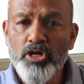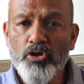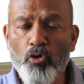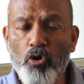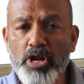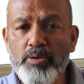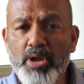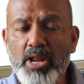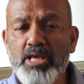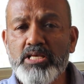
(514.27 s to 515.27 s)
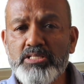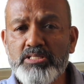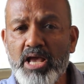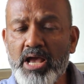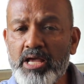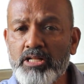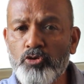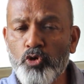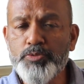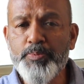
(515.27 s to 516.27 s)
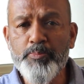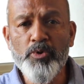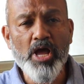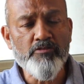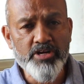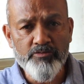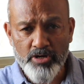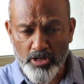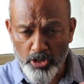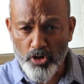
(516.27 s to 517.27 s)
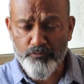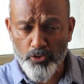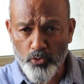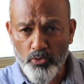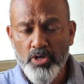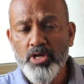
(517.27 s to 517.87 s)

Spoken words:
Cold email is that those people have never heard of you,